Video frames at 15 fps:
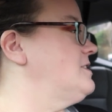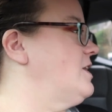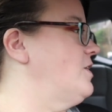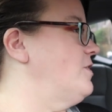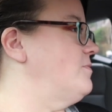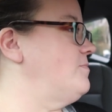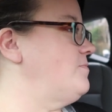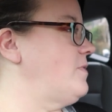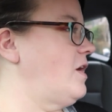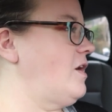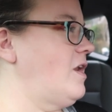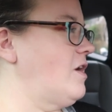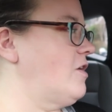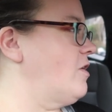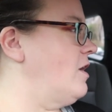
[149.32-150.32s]
So,
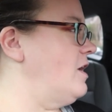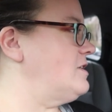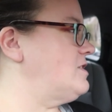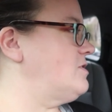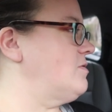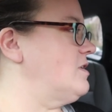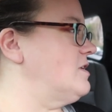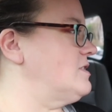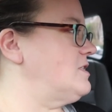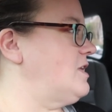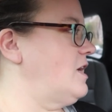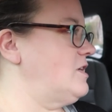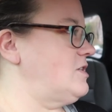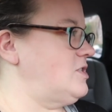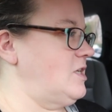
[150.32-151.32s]
and our garage door is
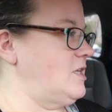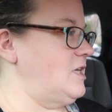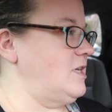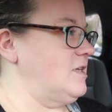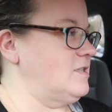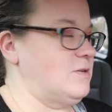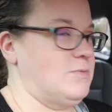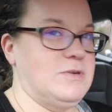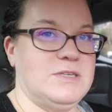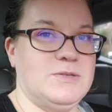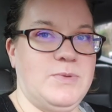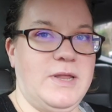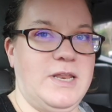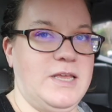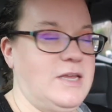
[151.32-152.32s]
not shutting, so we're
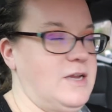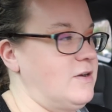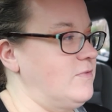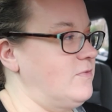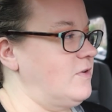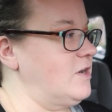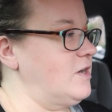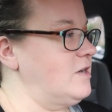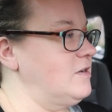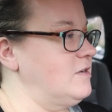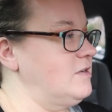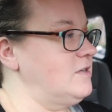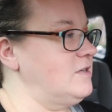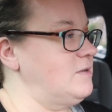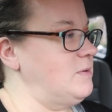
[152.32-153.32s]
just waiting here to
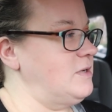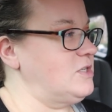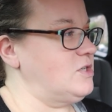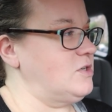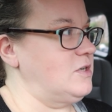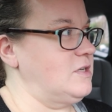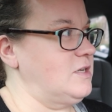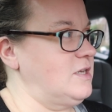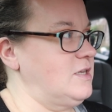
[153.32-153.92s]
make sure it